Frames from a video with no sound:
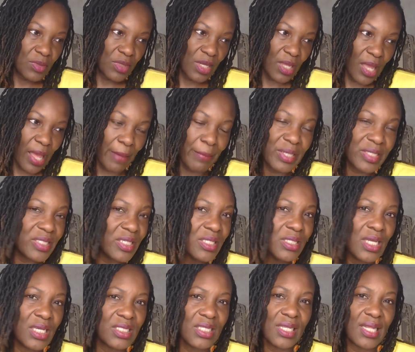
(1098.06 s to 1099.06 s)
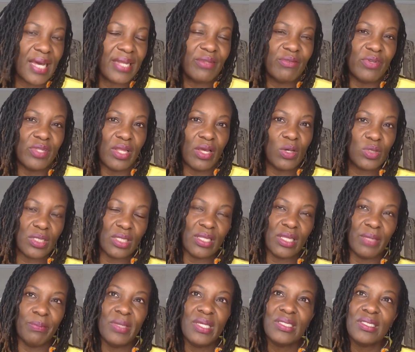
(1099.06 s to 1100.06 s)
I mean, she does a lot of videos. And the
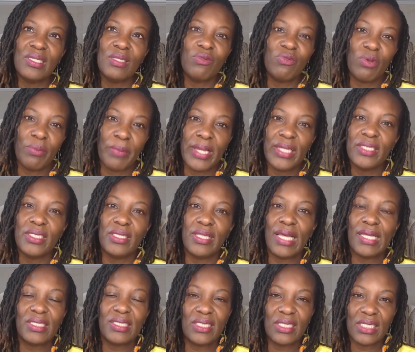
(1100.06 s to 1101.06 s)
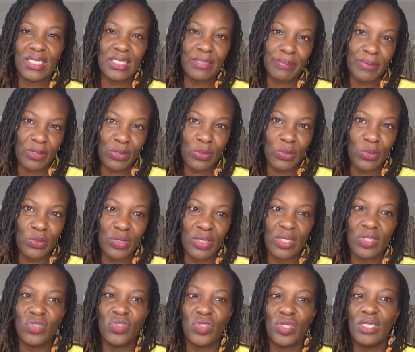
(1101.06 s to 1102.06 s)
misinformation that she spews
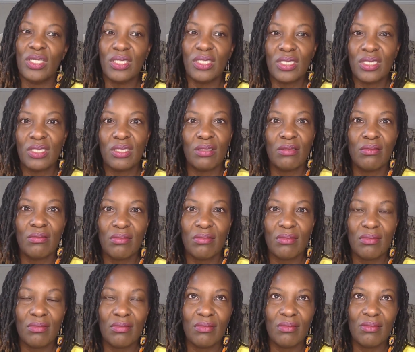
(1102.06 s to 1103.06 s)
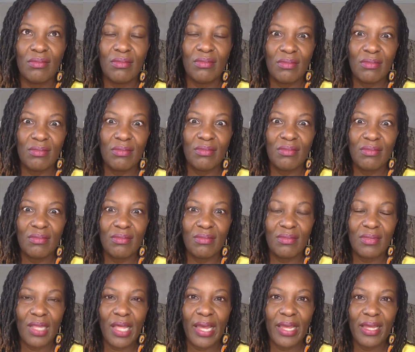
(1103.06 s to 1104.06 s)
is just
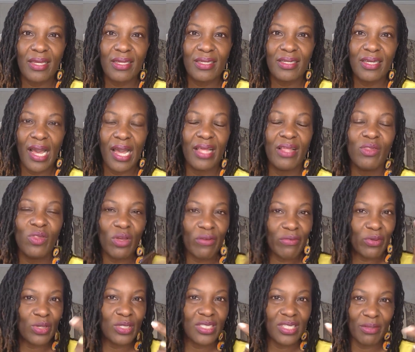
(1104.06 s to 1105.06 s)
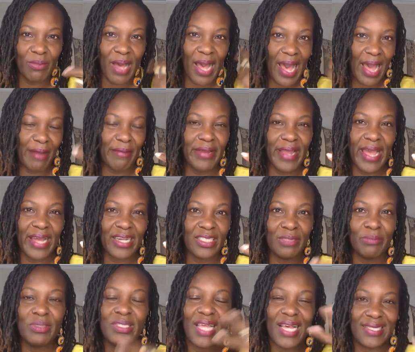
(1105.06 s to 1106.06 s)
like, I don't know if you can see my eye reaction,
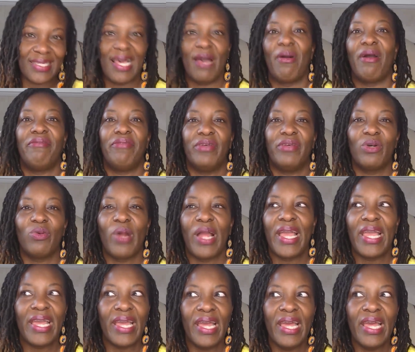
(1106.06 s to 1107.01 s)
but that's how I feel, right?